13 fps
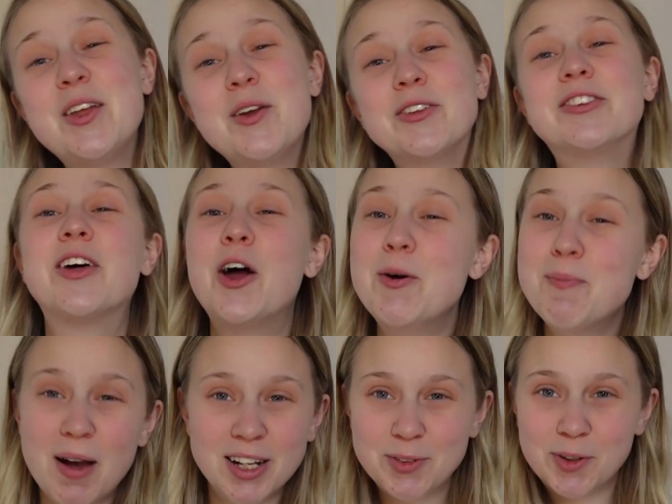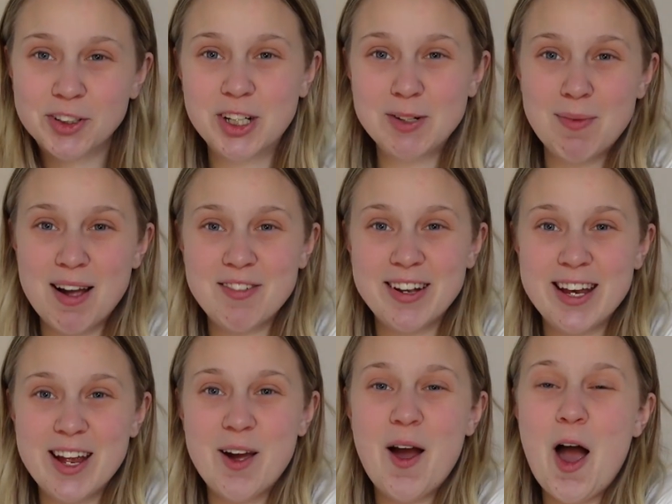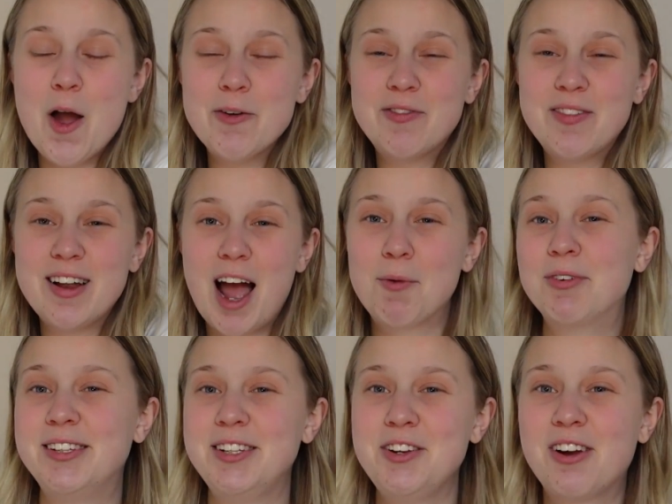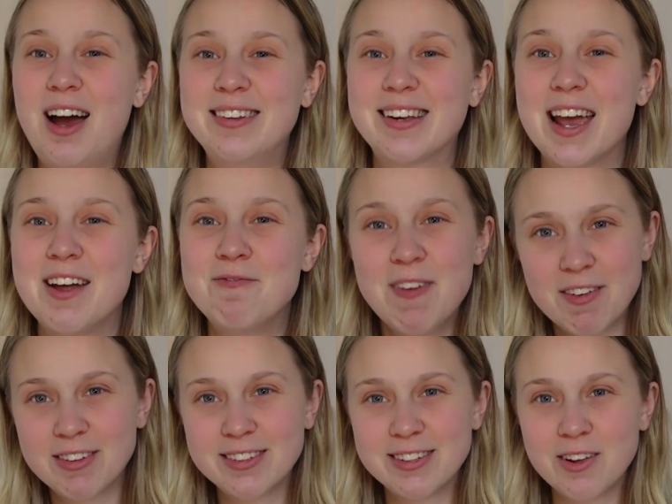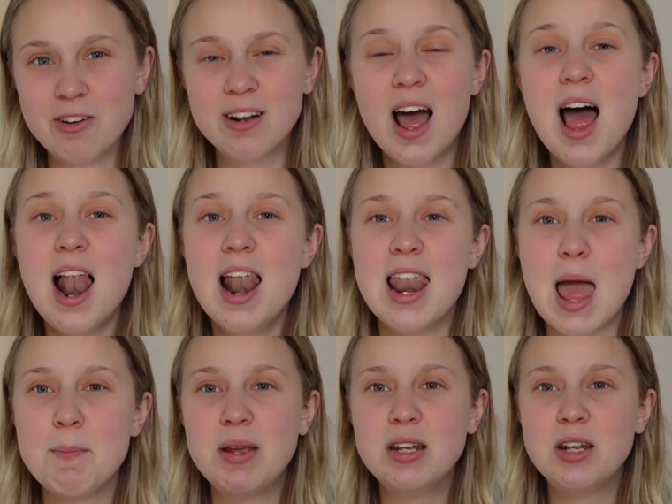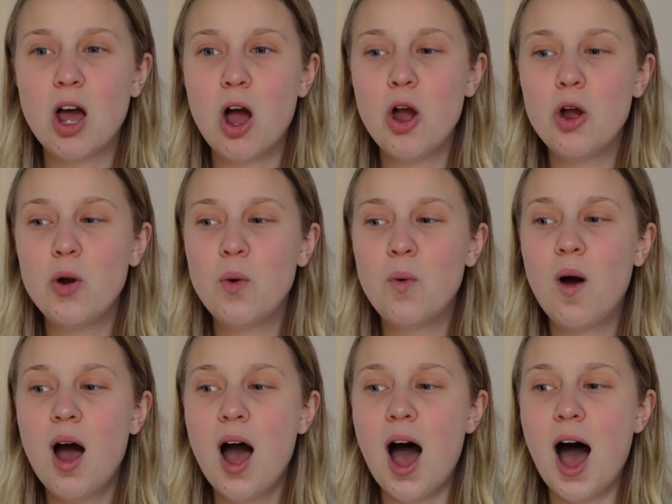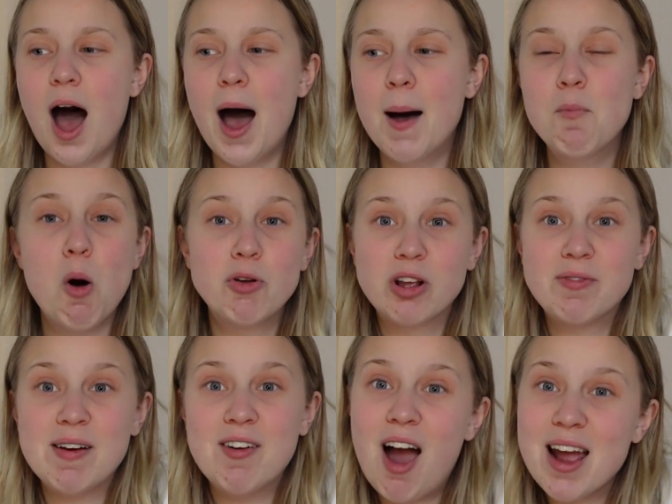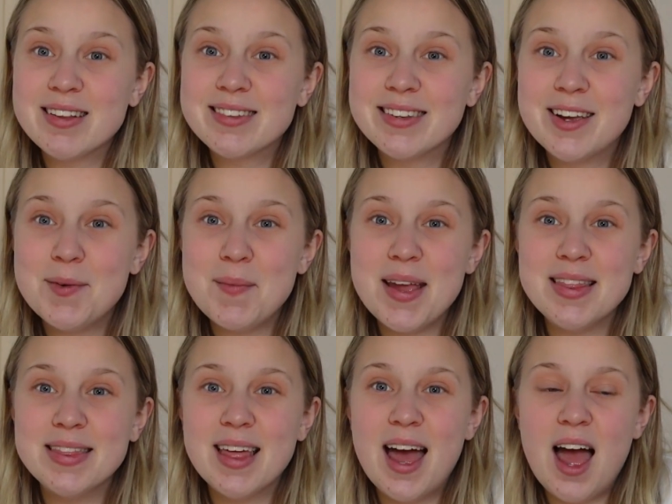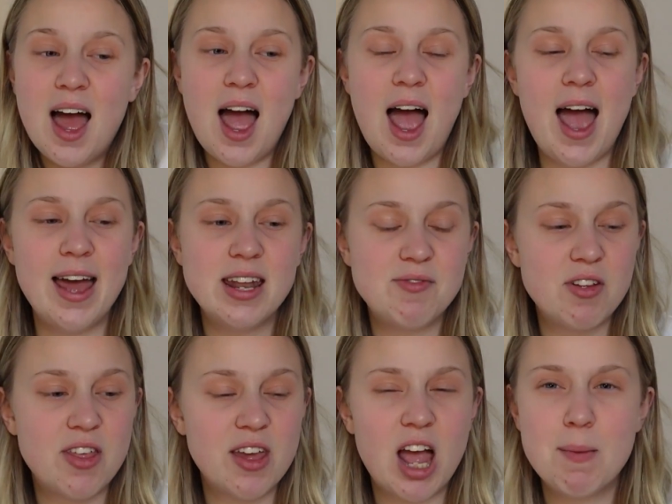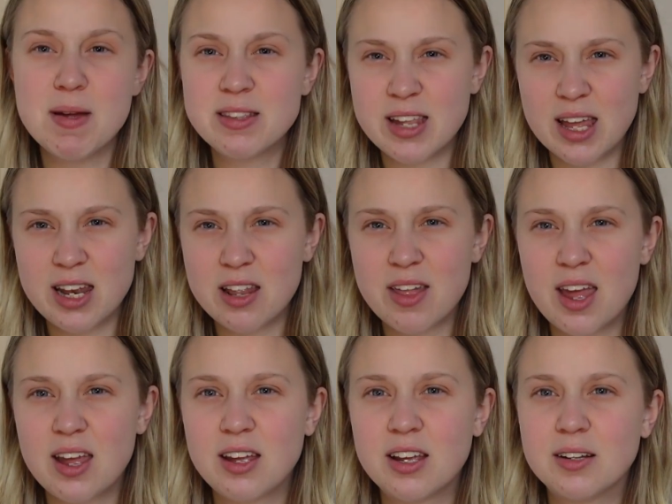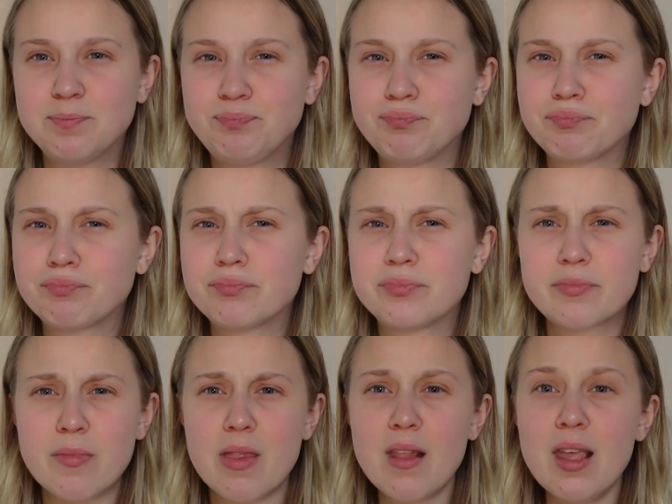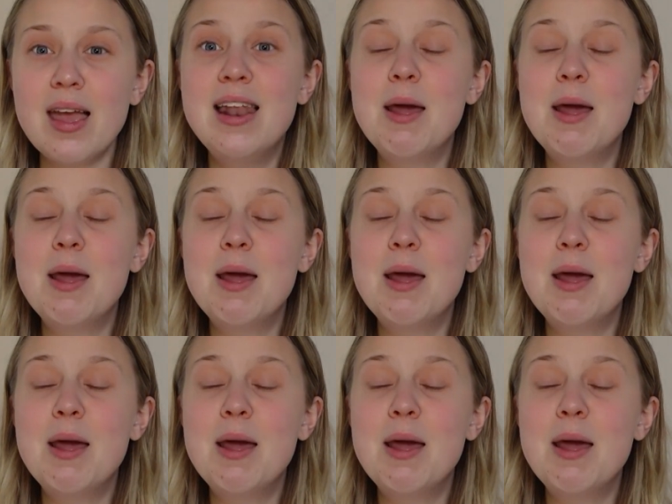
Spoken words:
you so much for watching my video. Hopefully I will see you guys again very soon. Let me know what was your favourite item in there and if you think I missed anything. And